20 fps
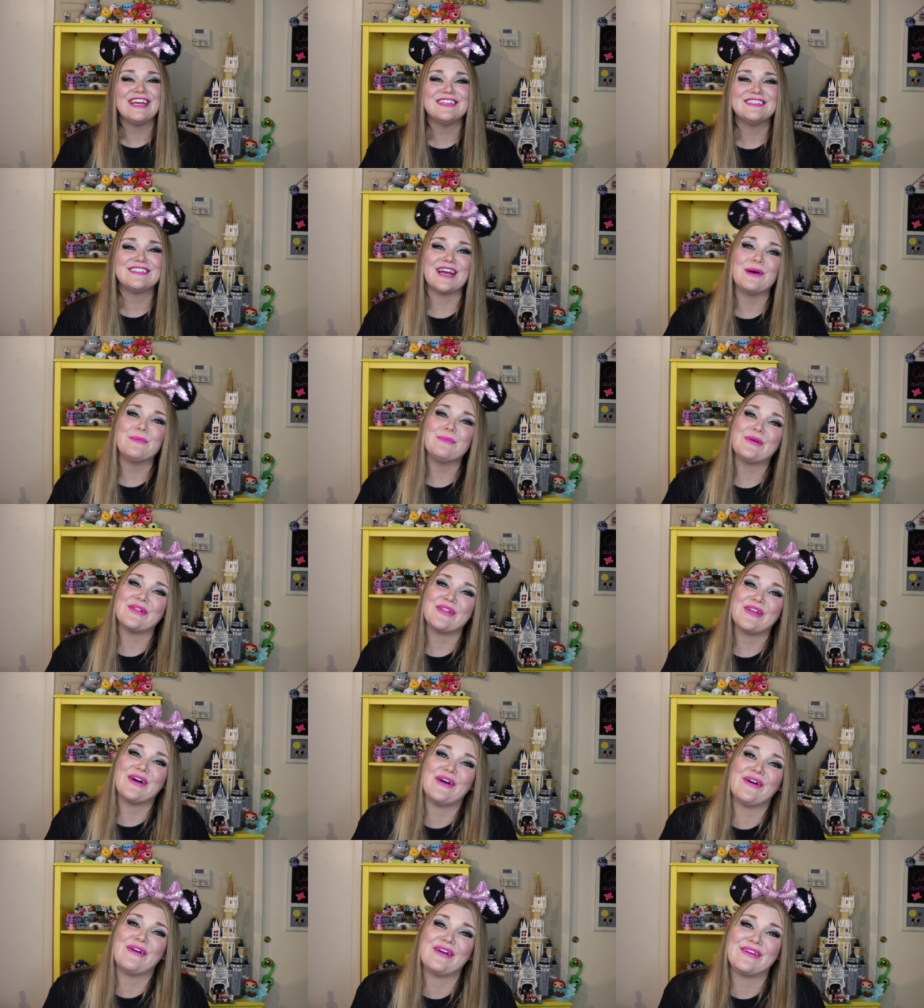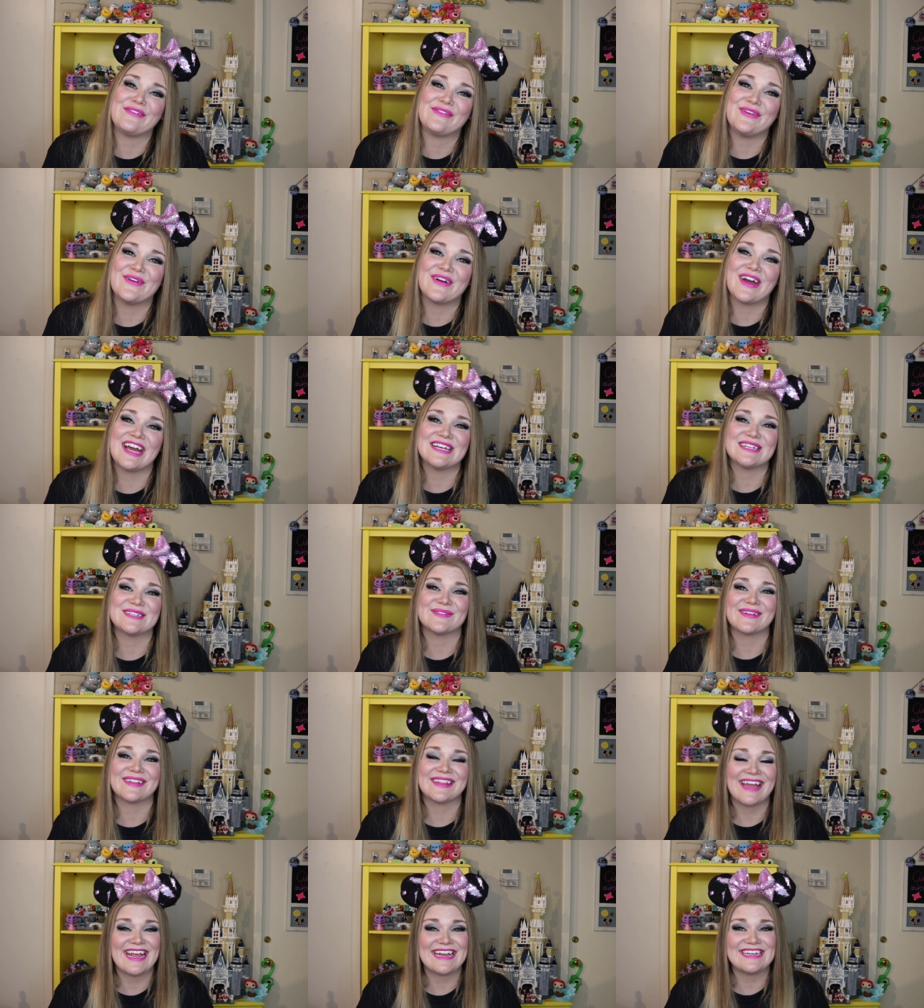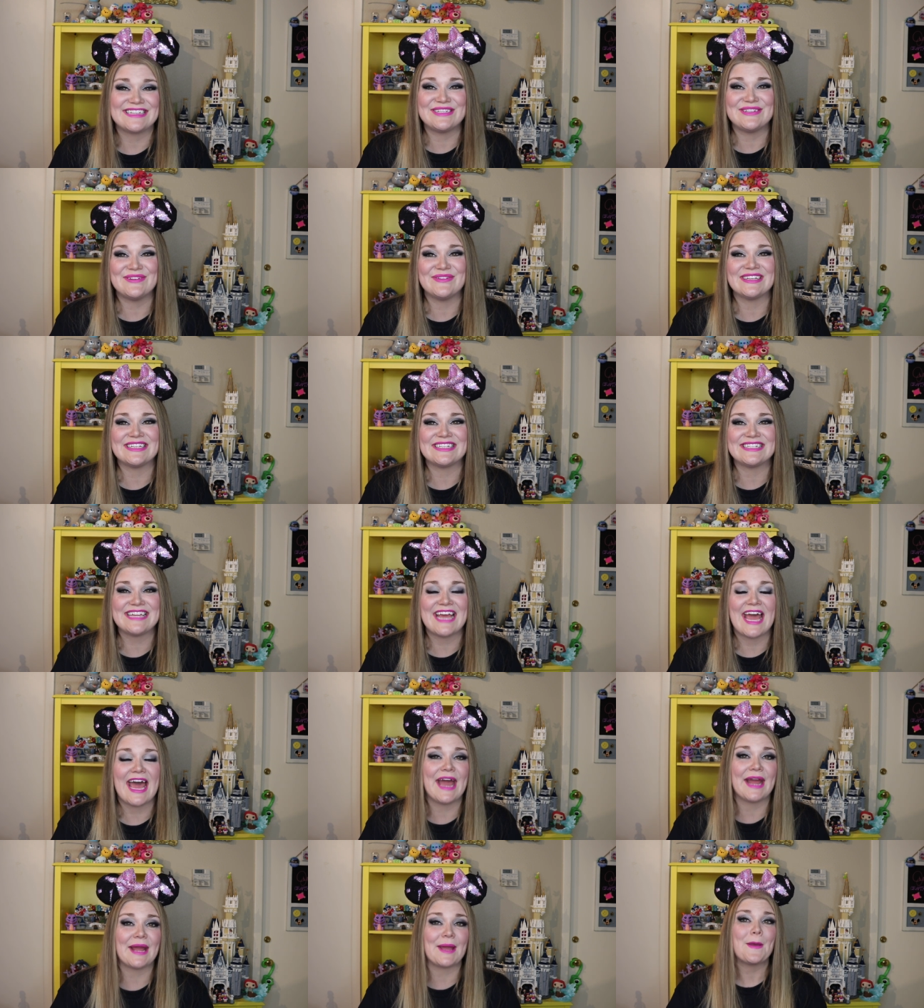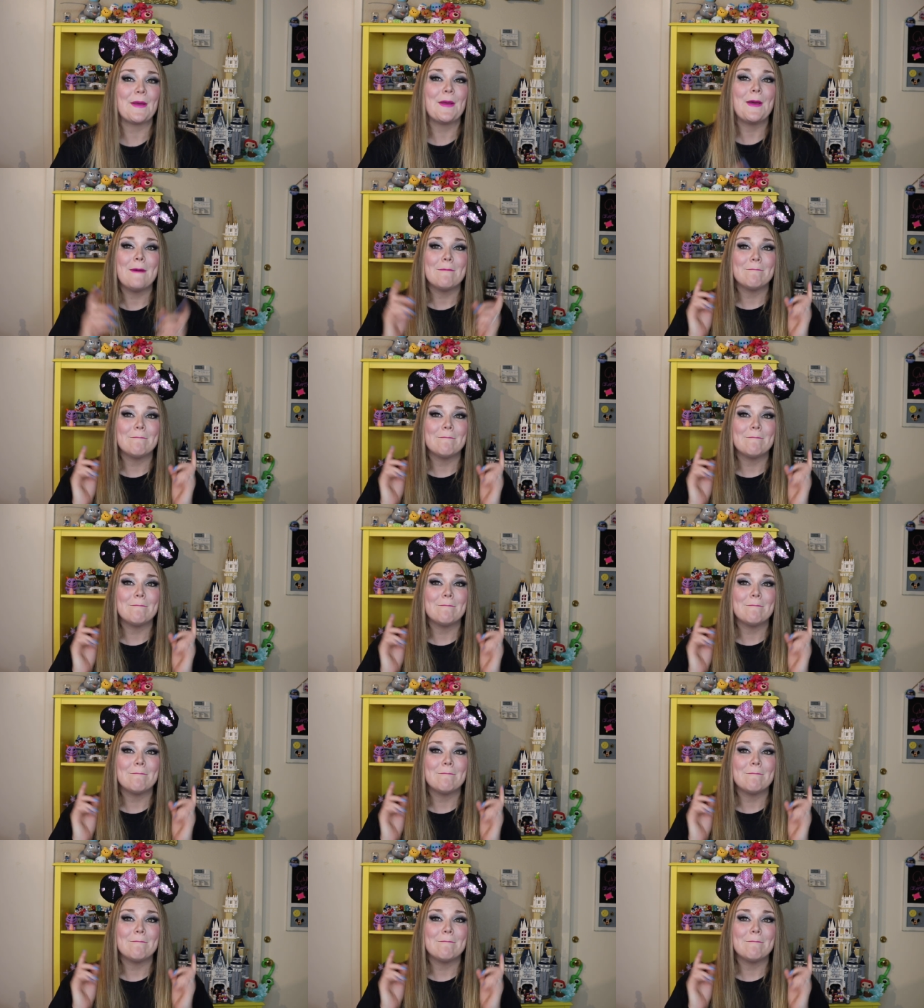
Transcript: down below if you guys would like to do this tag,